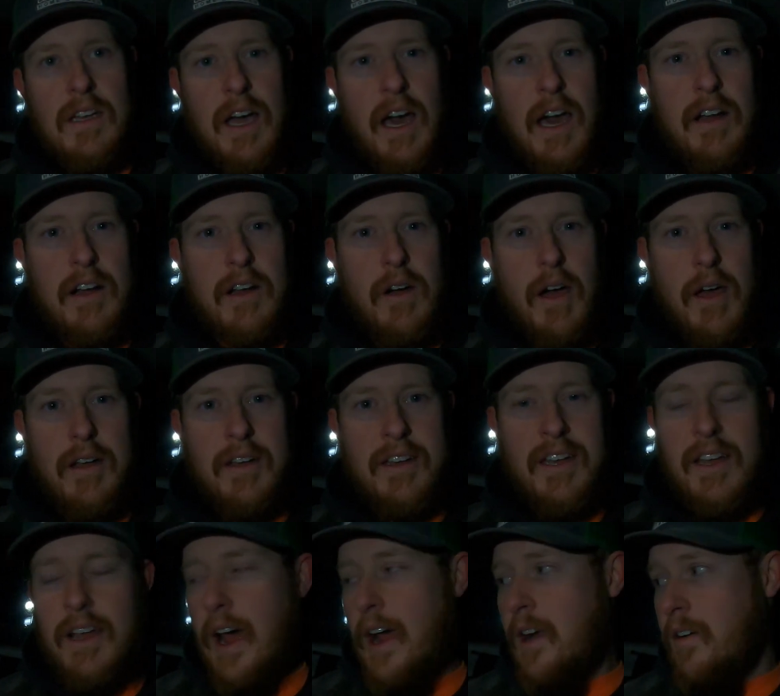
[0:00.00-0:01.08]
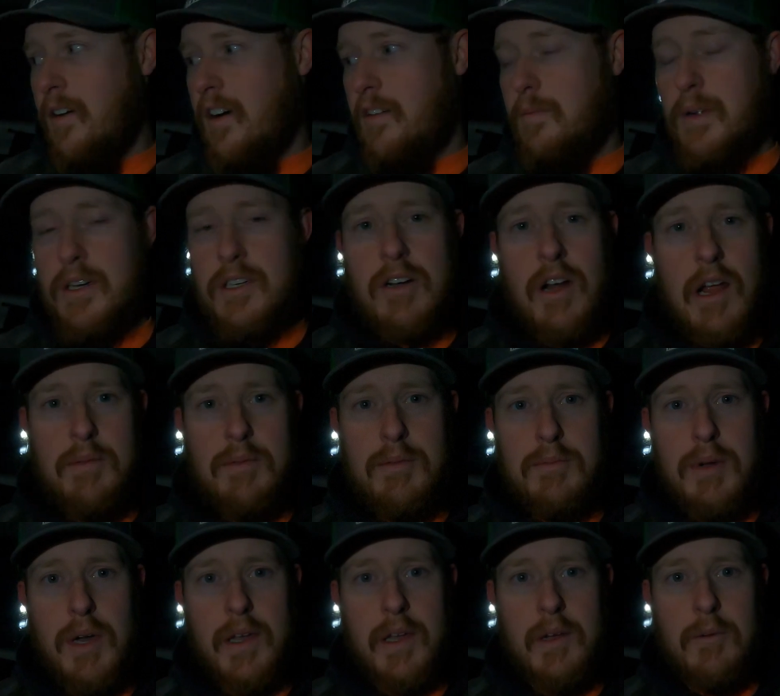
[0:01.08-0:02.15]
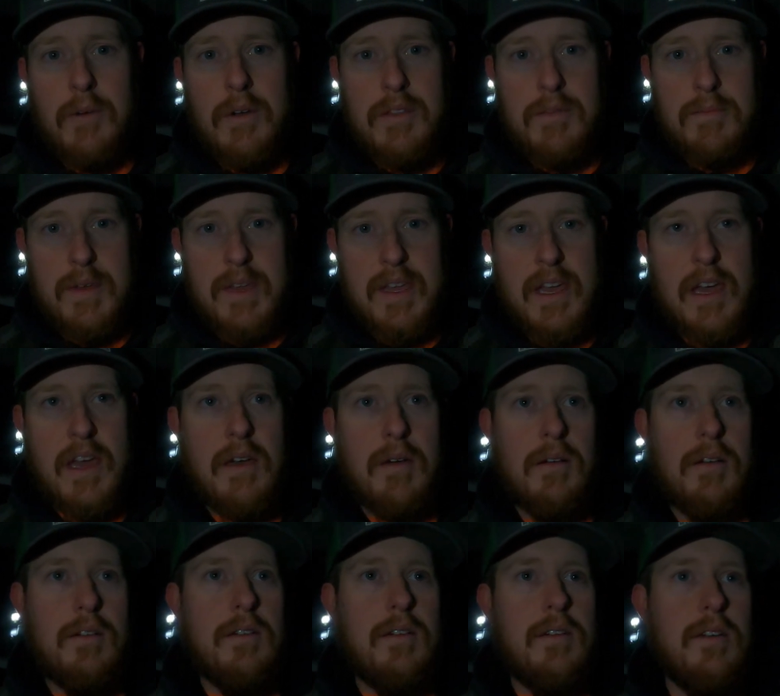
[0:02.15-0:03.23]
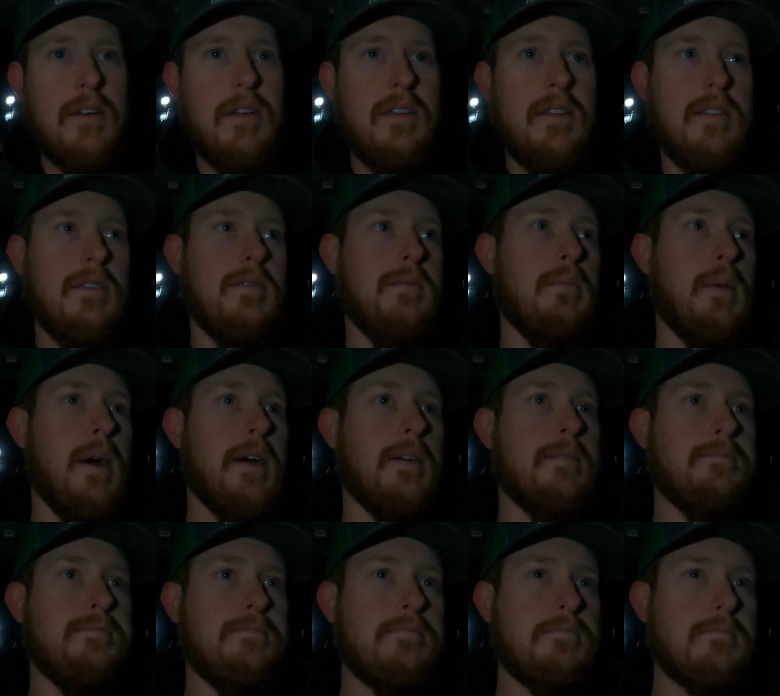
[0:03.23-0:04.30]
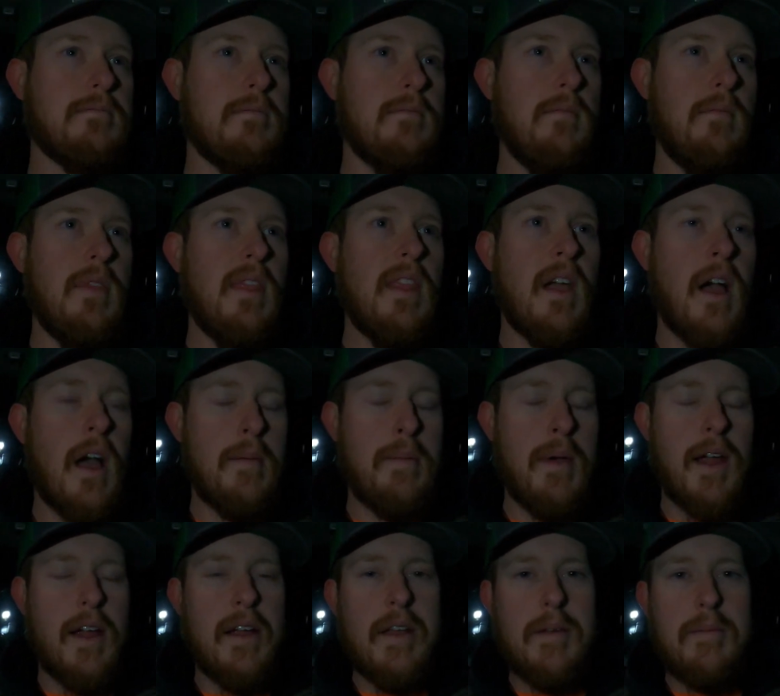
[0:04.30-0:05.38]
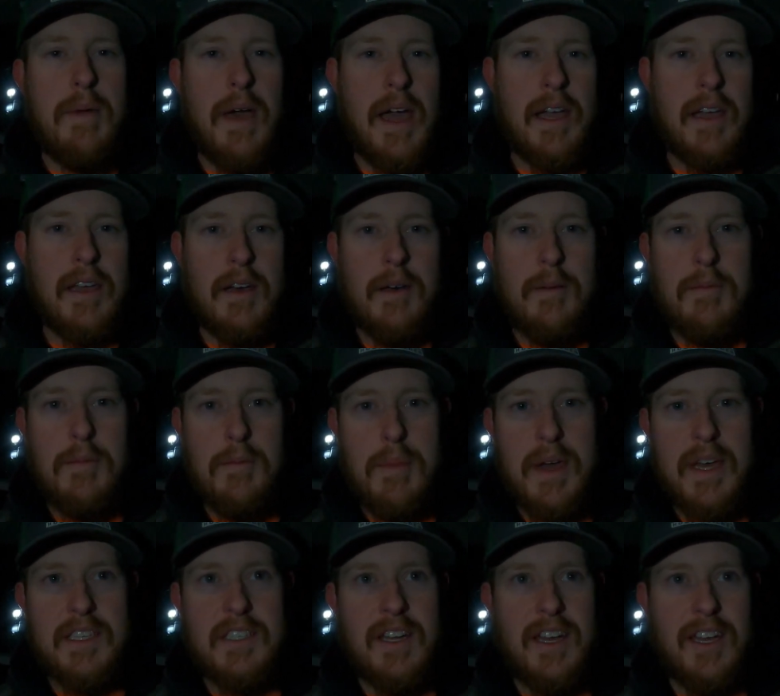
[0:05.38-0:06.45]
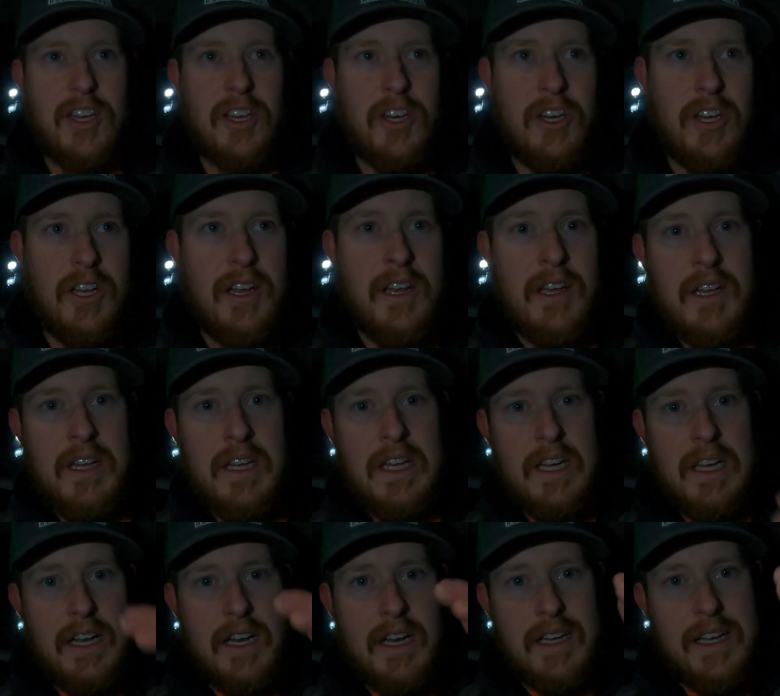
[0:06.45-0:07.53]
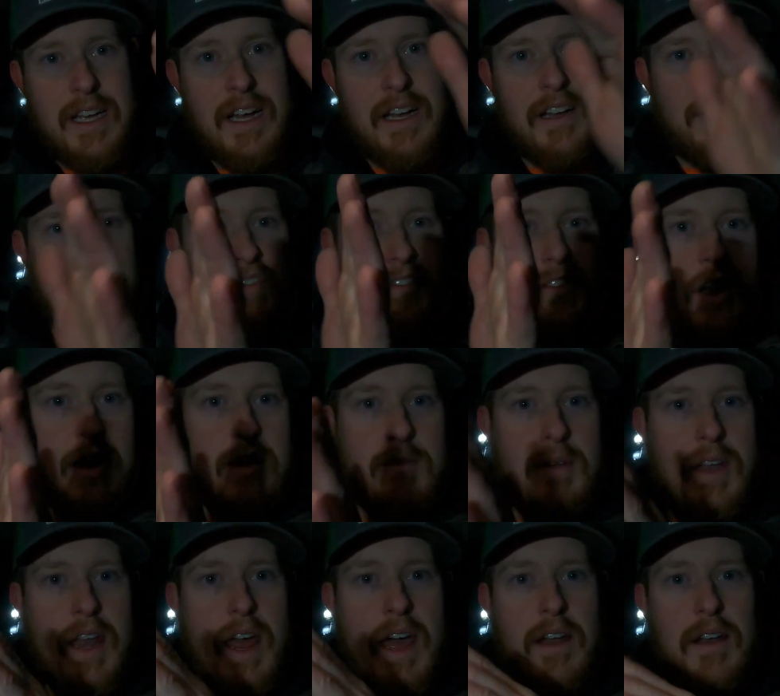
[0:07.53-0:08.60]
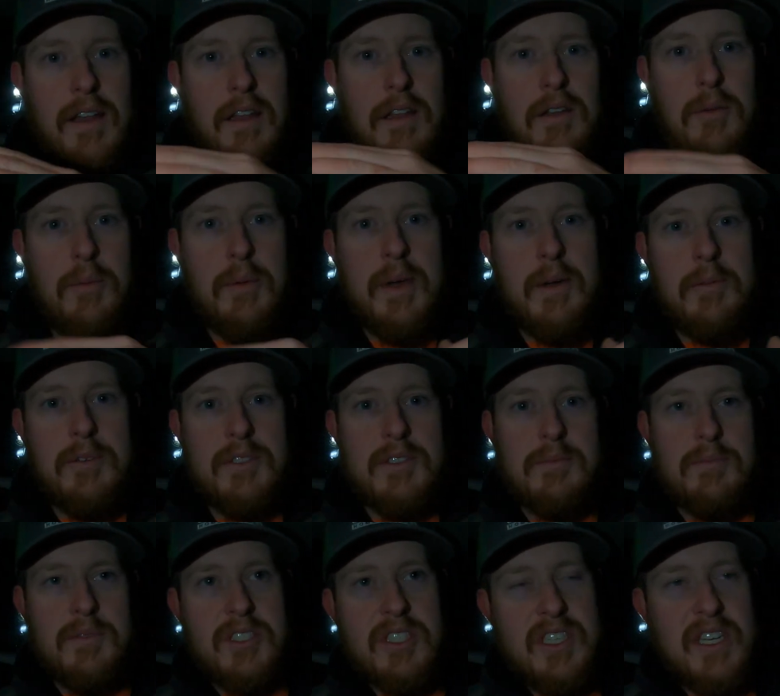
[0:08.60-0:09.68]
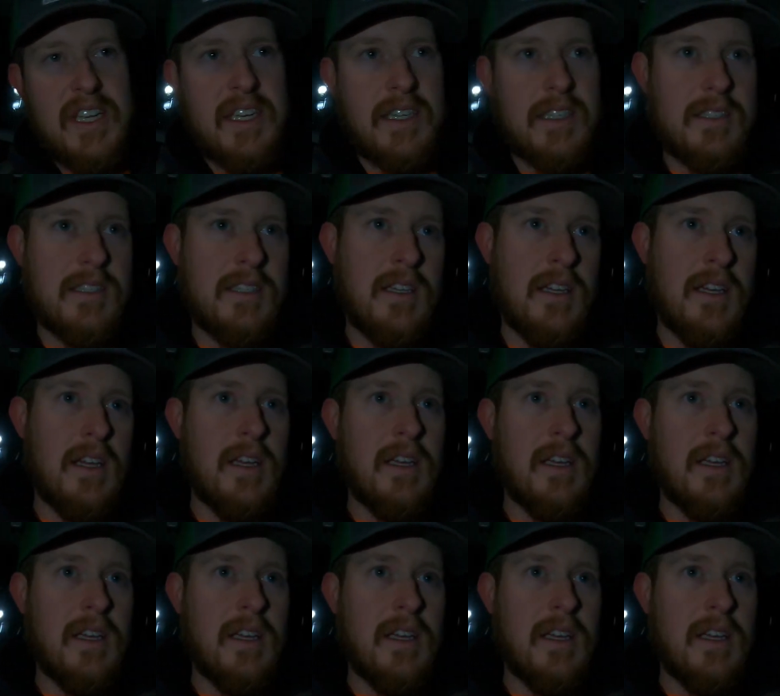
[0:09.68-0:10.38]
I don't know, I don't have my trapping bucket with me, but I buried it back up the best I could, and I kind of framed it out a little bit with some sticks.